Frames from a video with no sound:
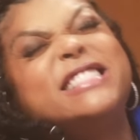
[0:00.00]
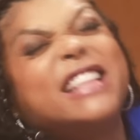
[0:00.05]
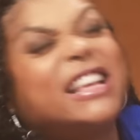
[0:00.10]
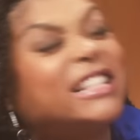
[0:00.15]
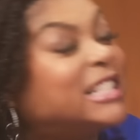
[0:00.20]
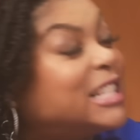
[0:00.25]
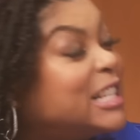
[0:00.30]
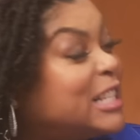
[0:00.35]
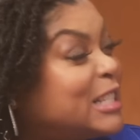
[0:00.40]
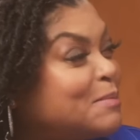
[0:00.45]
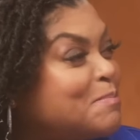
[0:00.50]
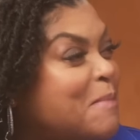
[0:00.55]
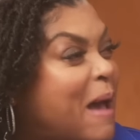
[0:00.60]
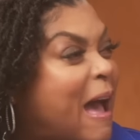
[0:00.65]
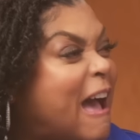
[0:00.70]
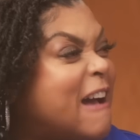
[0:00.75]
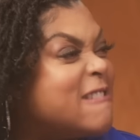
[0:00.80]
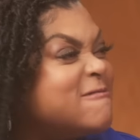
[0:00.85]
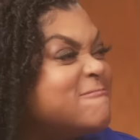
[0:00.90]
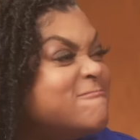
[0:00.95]
this is
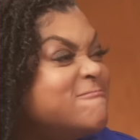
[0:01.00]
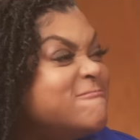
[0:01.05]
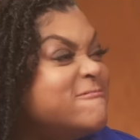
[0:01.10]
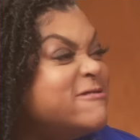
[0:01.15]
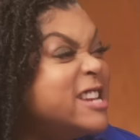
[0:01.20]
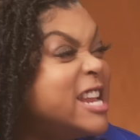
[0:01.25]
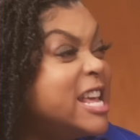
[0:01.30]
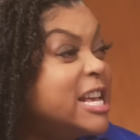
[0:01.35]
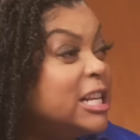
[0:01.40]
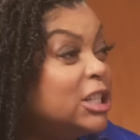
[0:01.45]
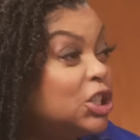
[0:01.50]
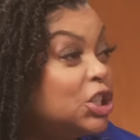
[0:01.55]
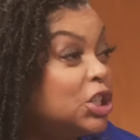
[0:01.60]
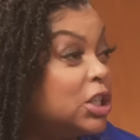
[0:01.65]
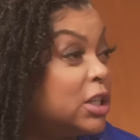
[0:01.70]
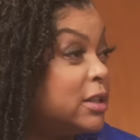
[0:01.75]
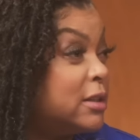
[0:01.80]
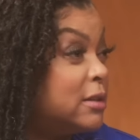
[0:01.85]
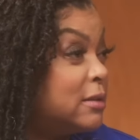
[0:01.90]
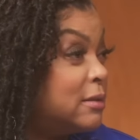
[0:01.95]
my
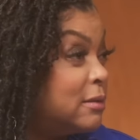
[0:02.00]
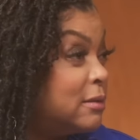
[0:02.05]
ninja.